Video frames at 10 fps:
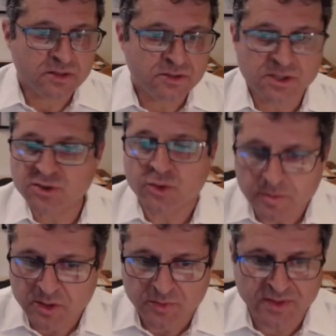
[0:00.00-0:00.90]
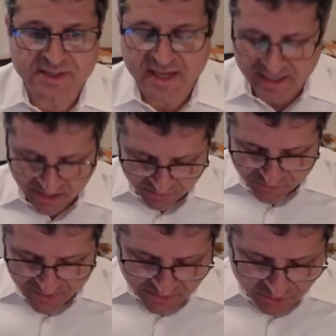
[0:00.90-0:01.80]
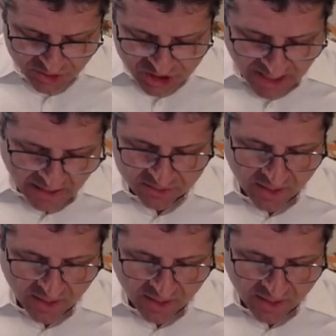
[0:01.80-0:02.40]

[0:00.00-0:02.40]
distribute the data. Vendor shall